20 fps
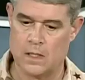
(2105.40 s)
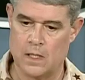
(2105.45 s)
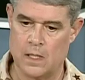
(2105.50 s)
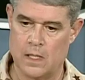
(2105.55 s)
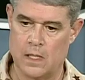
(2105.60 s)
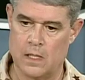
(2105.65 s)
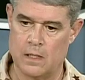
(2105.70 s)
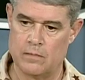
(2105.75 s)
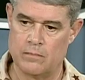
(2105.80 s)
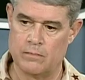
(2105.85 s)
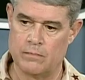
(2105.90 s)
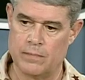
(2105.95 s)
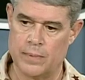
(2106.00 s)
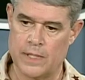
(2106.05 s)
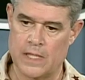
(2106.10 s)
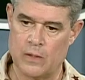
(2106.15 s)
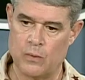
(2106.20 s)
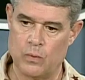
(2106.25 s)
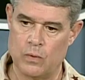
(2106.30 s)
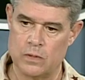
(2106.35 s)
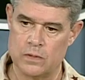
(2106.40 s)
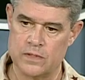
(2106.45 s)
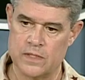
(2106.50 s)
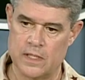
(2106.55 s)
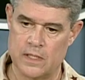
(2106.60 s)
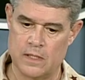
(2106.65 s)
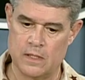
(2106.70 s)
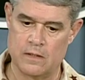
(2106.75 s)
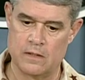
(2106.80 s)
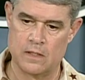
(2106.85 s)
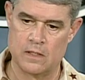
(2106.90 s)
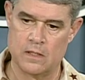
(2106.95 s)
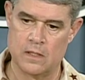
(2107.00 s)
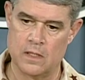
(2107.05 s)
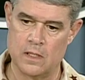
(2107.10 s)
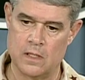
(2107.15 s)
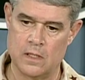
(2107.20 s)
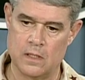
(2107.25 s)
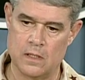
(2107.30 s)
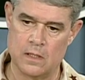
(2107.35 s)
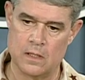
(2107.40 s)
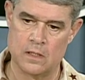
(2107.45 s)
uh, but I will tell you that the